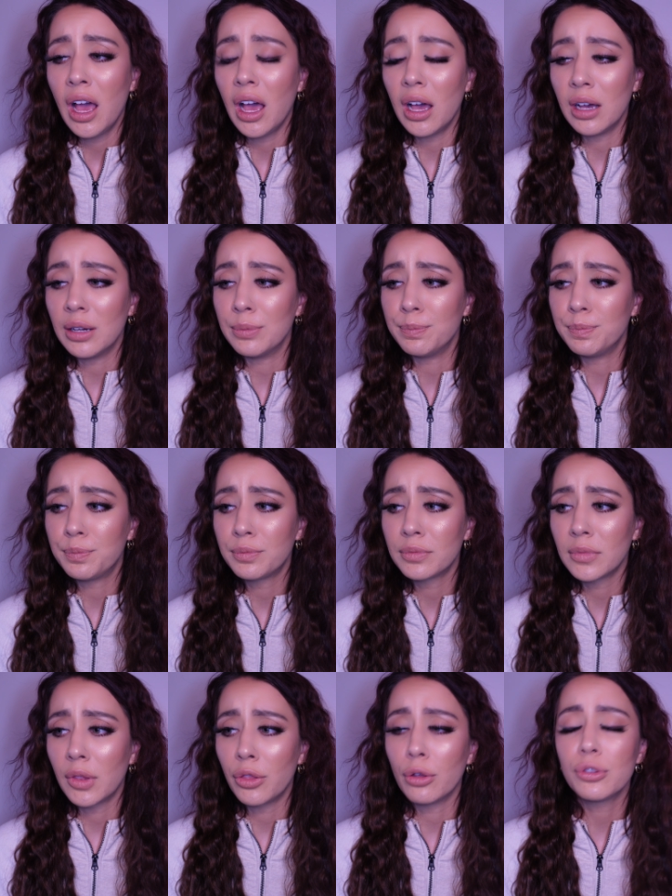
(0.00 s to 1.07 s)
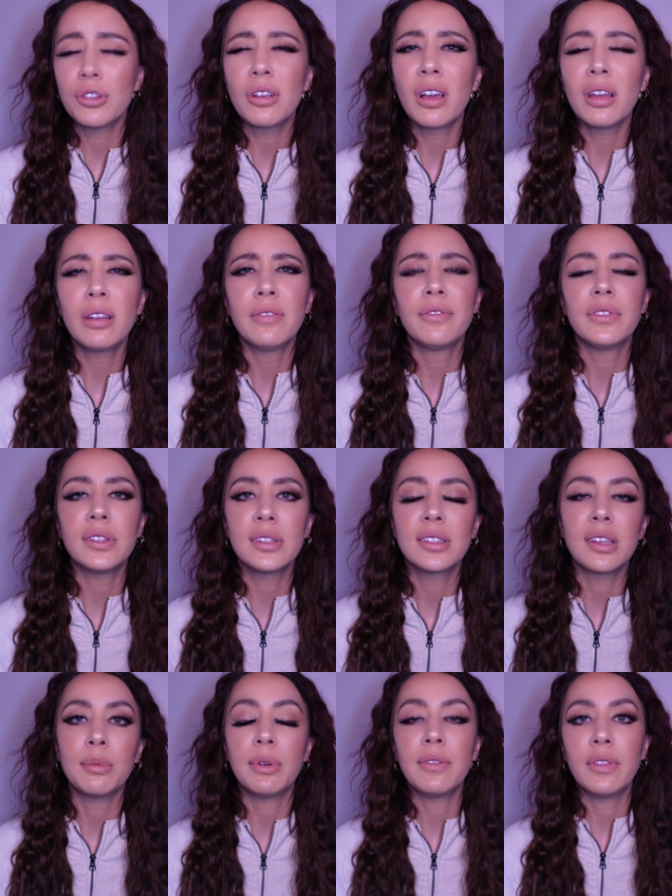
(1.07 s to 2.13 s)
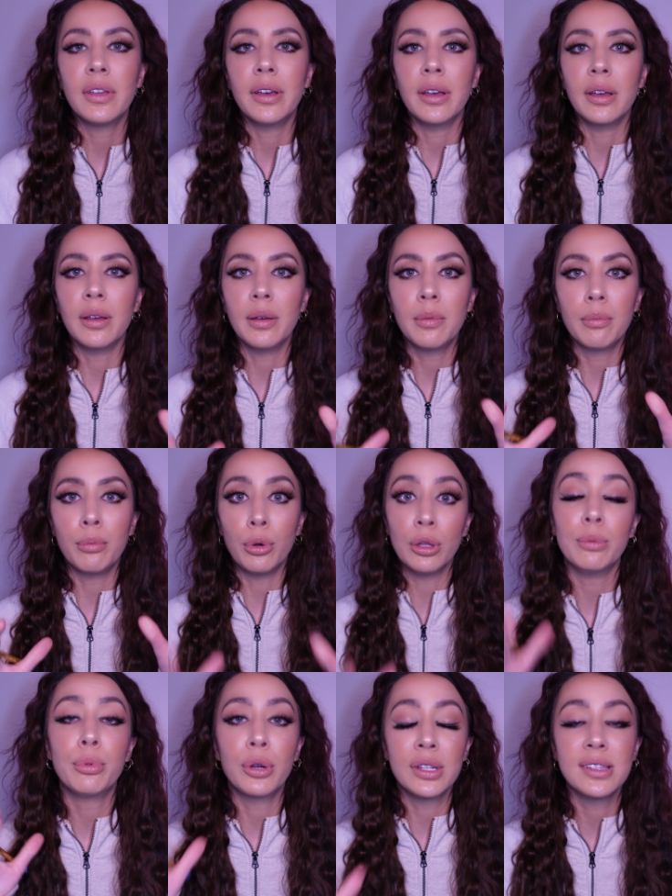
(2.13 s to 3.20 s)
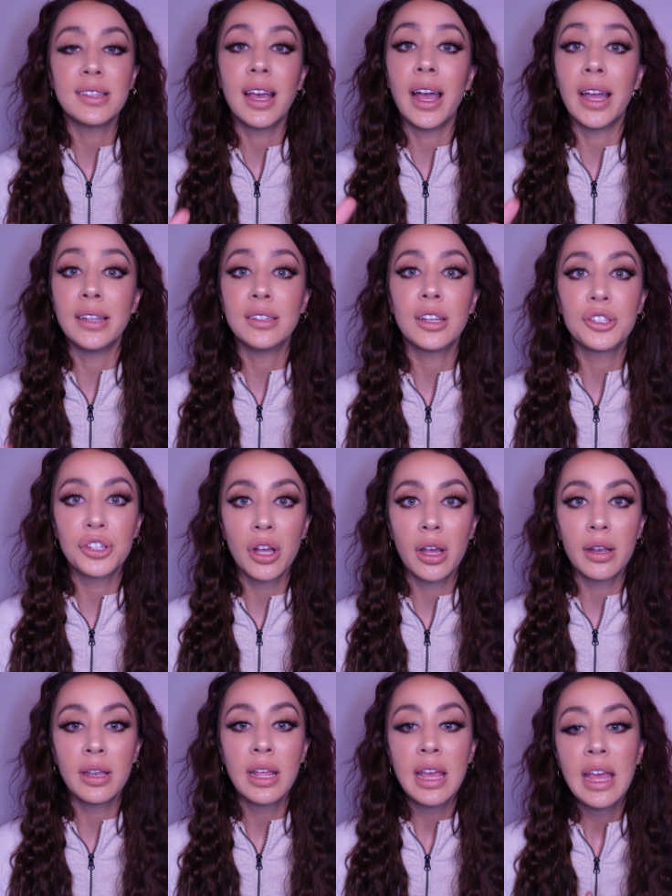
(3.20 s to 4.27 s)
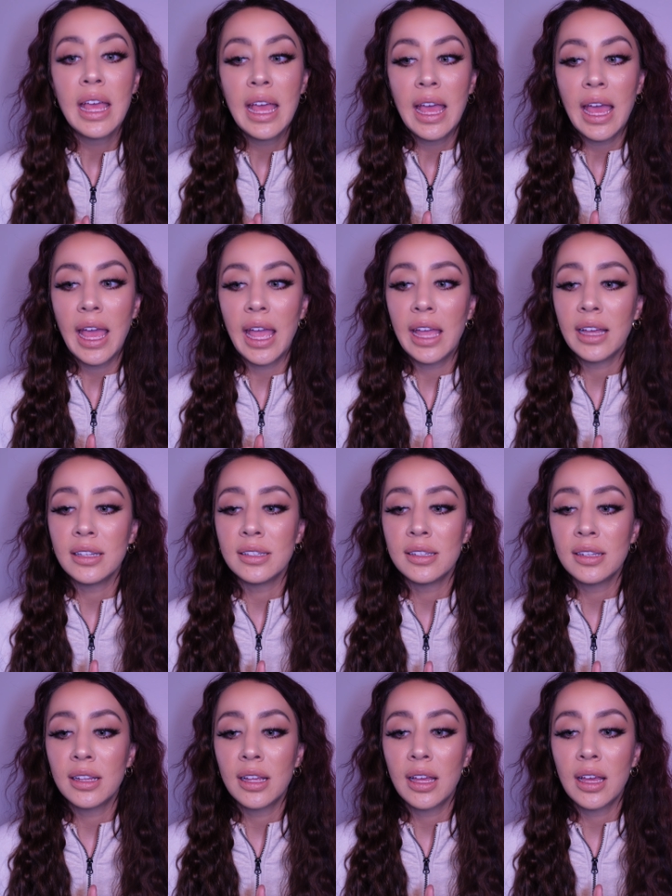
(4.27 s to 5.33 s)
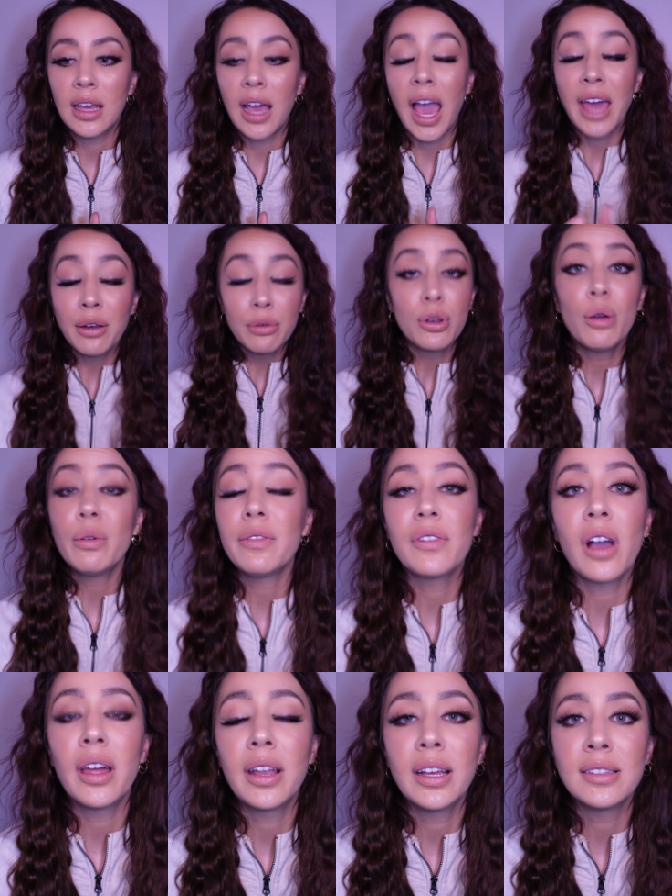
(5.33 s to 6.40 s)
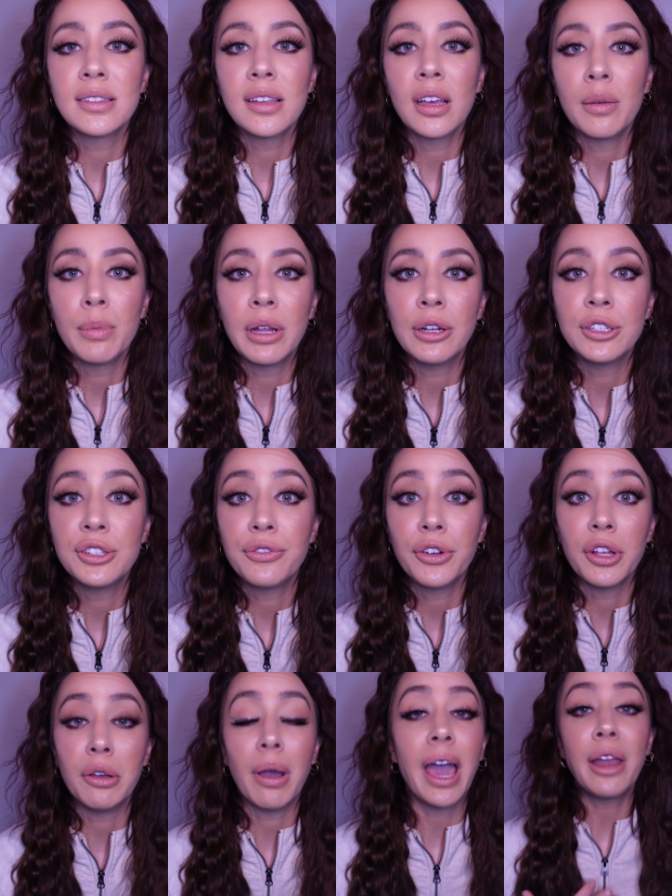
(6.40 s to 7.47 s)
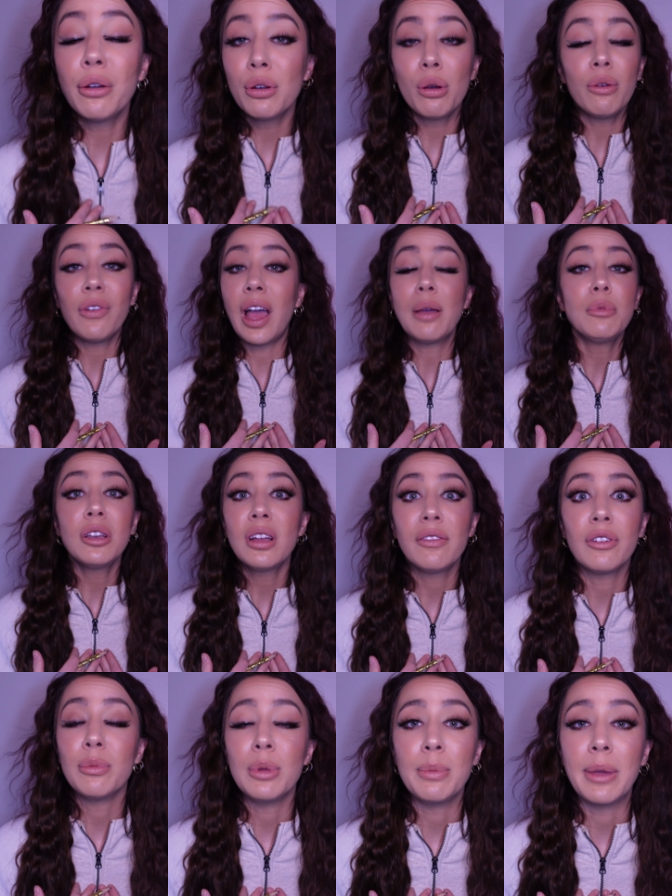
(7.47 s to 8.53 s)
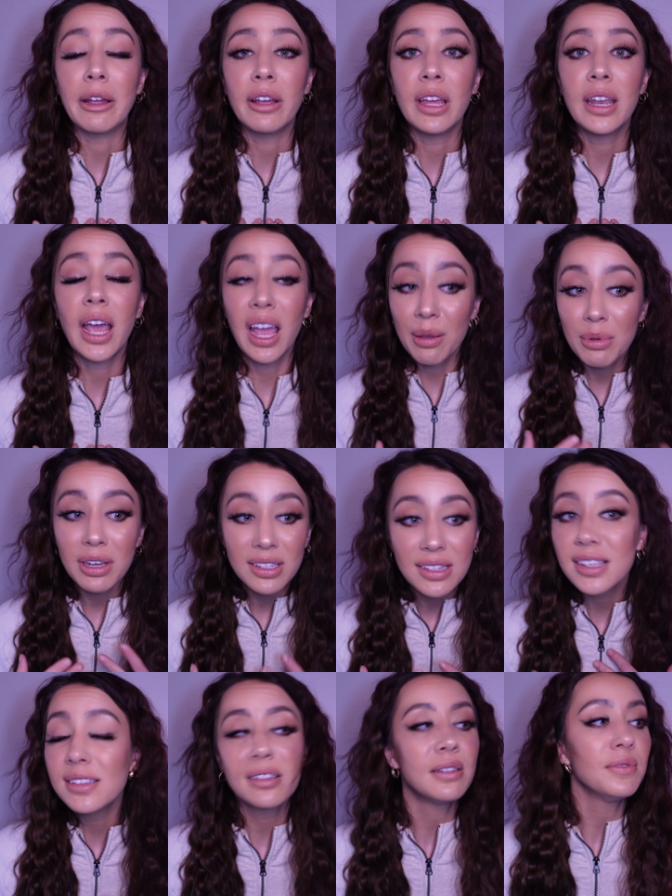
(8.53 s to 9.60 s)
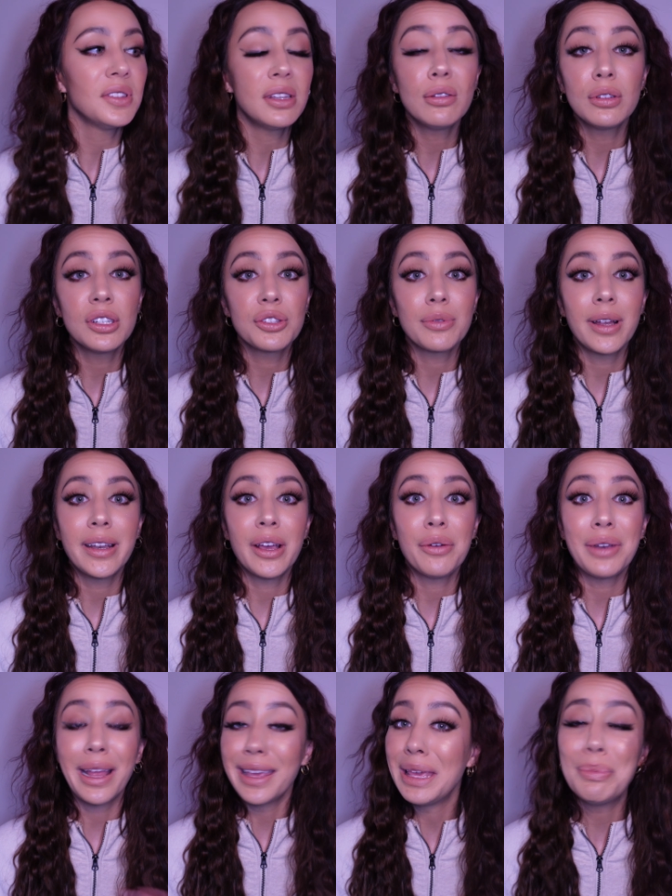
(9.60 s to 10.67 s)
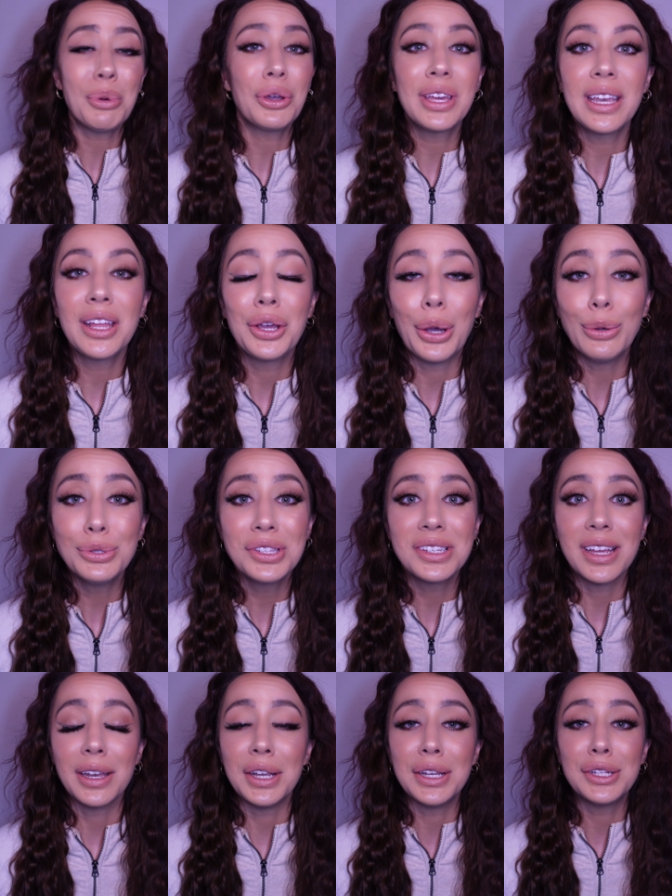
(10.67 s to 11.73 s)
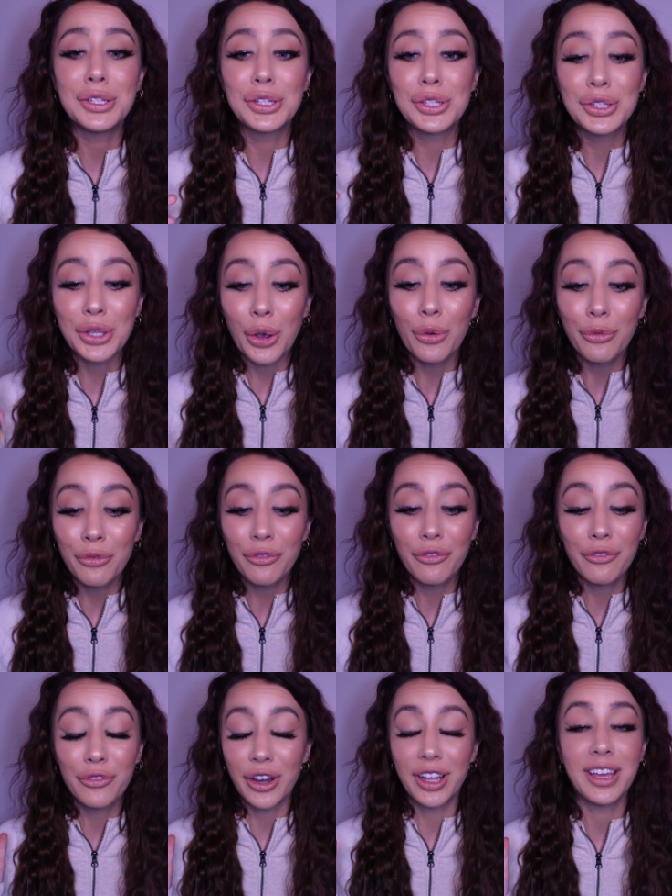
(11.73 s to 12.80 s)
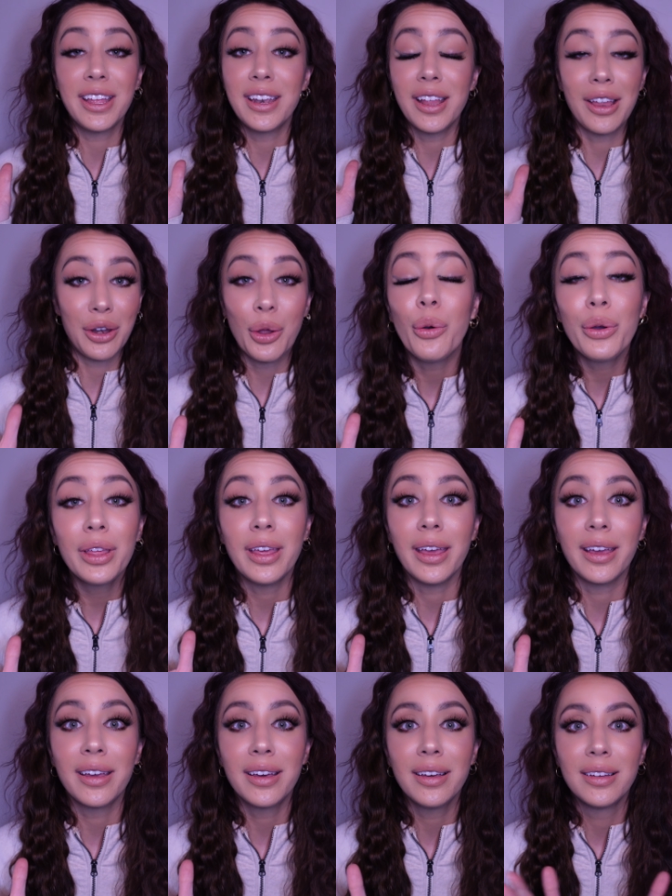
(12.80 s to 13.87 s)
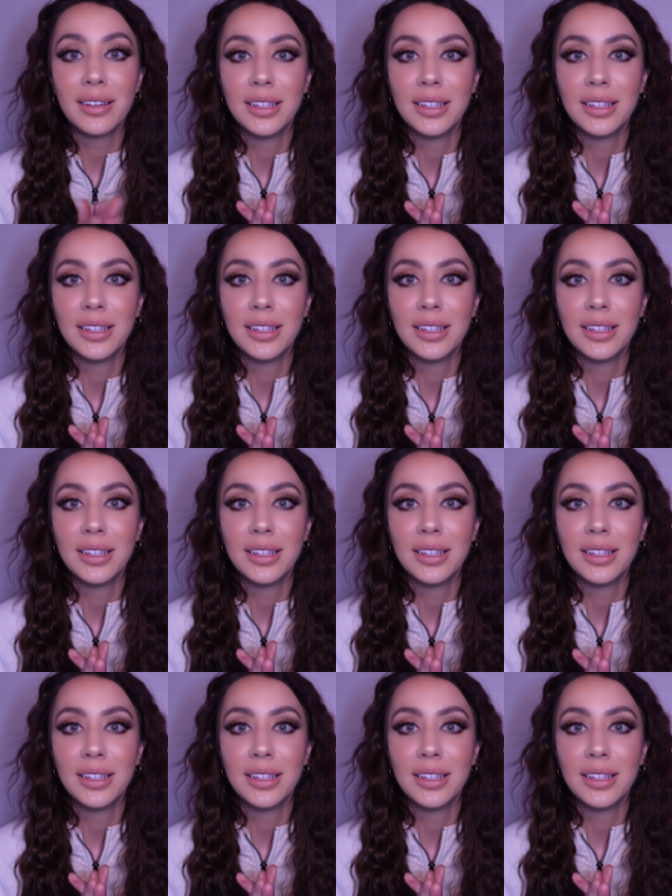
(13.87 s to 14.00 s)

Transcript: Um those are kind of some of the bullet points that I touch on. And I don't know if God has a marriage for you. I don't know if I'm gonna ever be married. I'm in a season of singleness right now and I keep on getting ghosted and it's so freaking annoying.